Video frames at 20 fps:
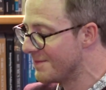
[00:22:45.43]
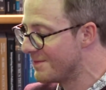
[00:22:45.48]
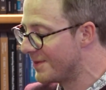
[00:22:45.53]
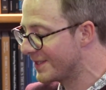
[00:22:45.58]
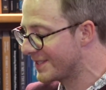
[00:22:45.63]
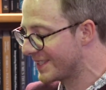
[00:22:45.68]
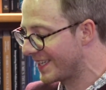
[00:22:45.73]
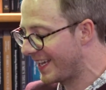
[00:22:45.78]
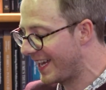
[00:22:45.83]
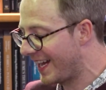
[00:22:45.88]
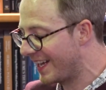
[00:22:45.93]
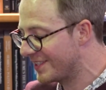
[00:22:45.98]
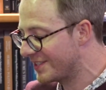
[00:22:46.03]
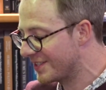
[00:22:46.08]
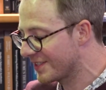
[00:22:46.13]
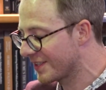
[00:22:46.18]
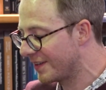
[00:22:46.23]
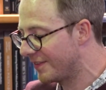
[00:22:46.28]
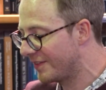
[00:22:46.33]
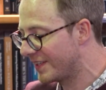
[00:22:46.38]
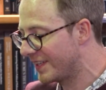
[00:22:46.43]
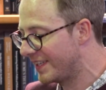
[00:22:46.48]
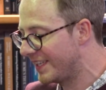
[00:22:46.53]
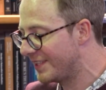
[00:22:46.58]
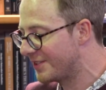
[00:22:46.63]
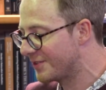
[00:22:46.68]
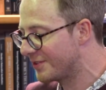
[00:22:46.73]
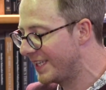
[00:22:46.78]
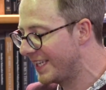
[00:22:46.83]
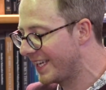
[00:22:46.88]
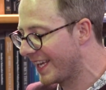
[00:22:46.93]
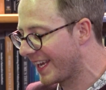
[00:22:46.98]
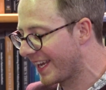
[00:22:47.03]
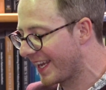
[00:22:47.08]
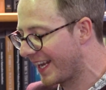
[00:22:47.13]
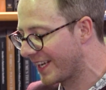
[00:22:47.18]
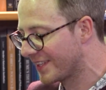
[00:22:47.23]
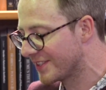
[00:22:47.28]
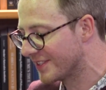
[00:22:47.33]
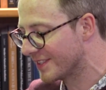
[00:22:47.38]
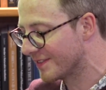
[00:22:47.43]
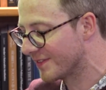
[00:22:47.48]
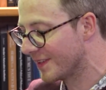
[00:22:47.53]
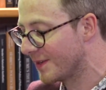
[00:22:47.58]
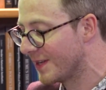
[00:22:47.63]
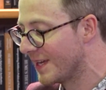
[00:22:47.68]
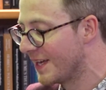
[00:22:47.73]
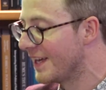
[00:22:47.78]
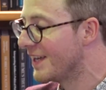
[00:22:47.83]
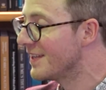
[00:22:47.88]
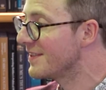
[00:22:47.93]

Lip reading: but I discovered an intriguing connection to Philip.